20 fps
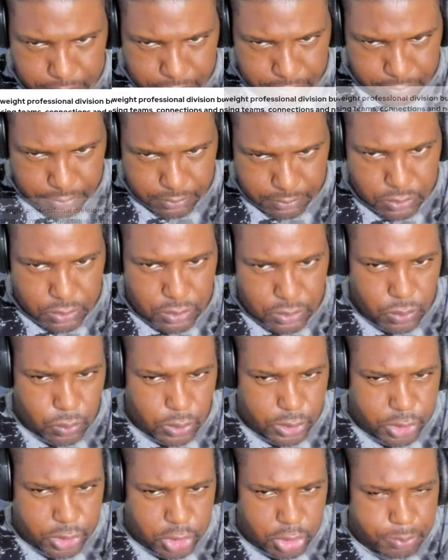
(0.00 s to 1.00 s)
What's good,
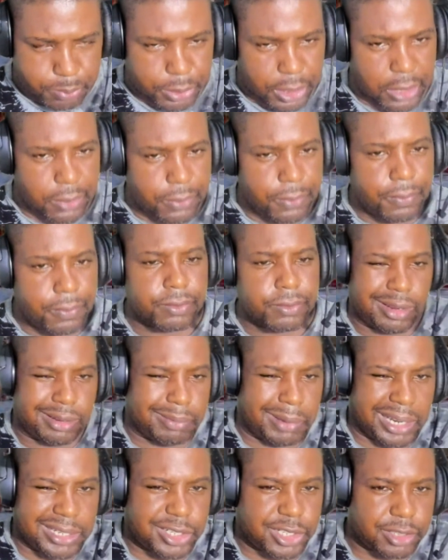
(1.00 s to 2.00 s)
bro? Not much.
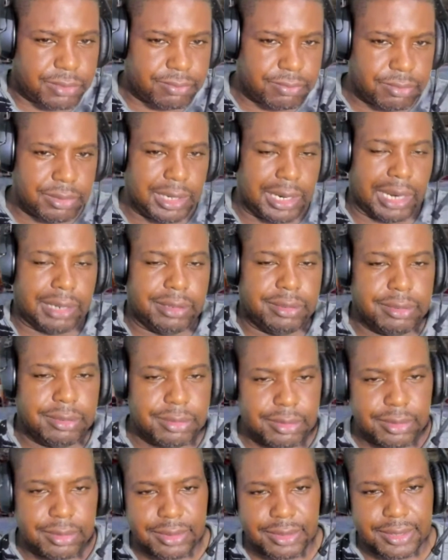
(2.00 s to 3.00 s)
You know,
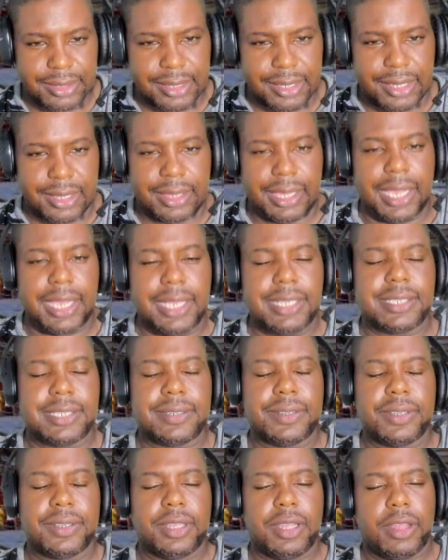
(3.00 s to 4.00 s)
things.
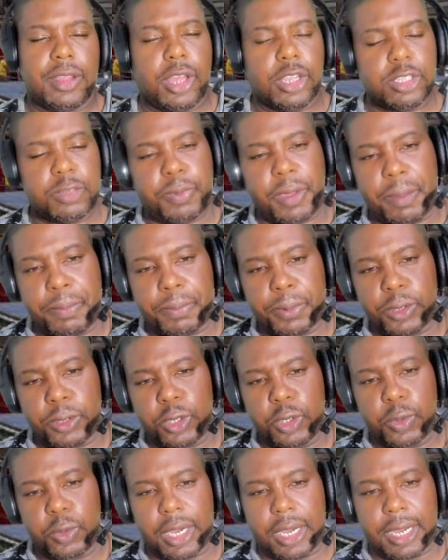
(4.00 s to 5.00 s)
Those people who
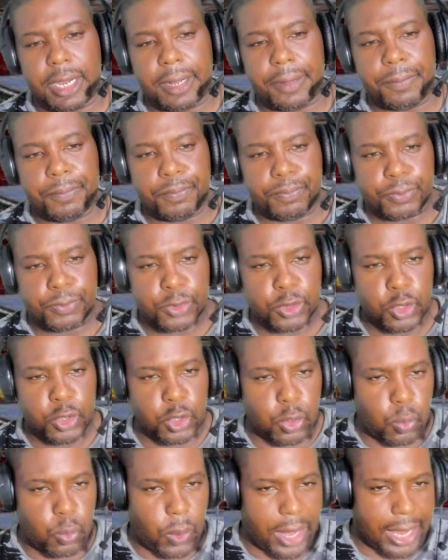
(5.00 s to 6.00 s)
are
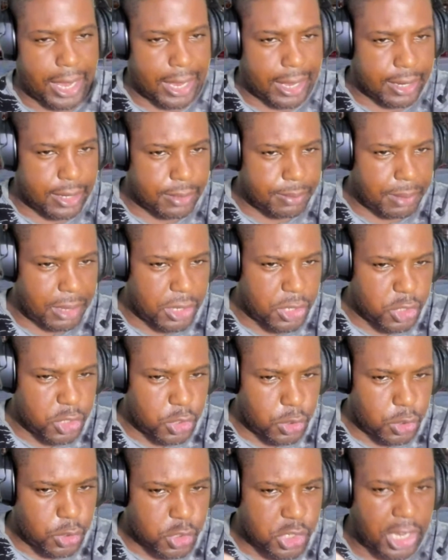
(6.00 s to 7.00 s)
aware, I mean,
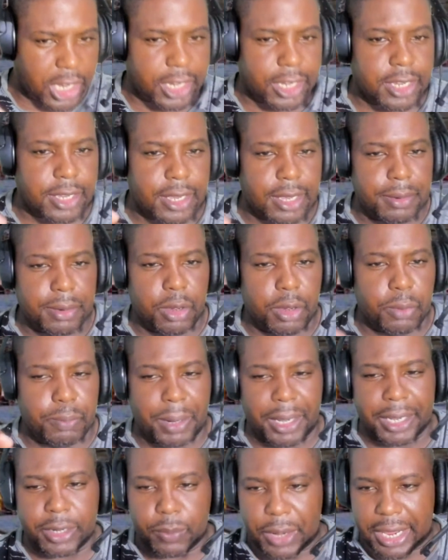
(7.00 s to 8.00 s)
check. By the
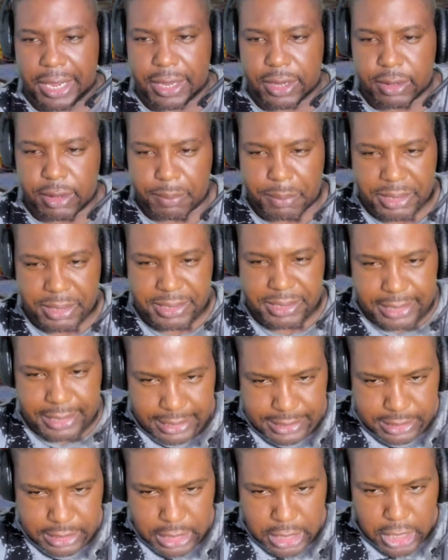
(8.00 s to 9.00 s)
way, I must say this.
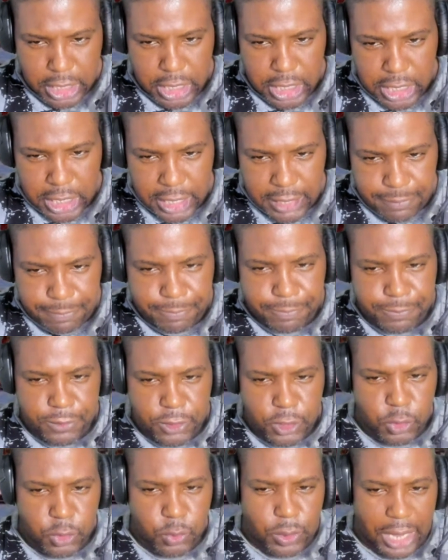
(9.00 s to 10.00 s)
If you
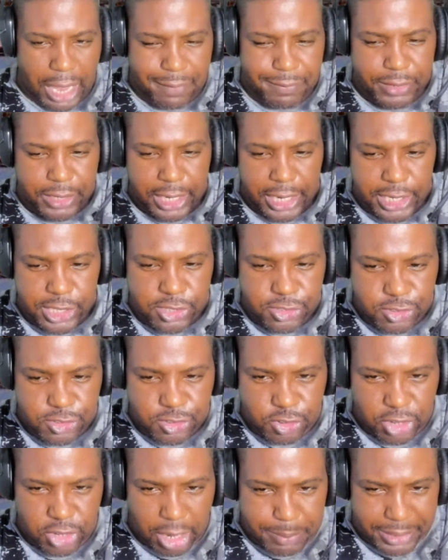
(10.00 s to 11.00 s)
have an Instagram
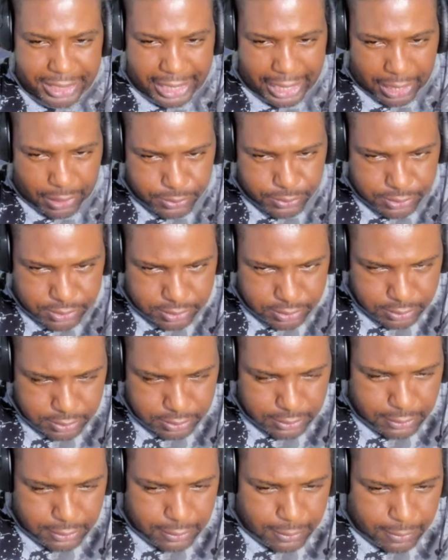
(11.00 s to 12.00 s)
account,
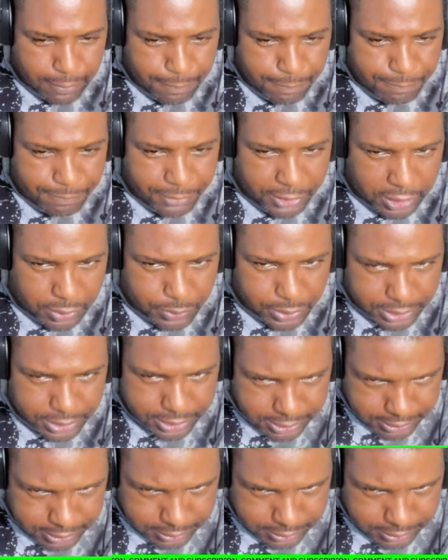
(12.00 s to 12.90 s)
follow us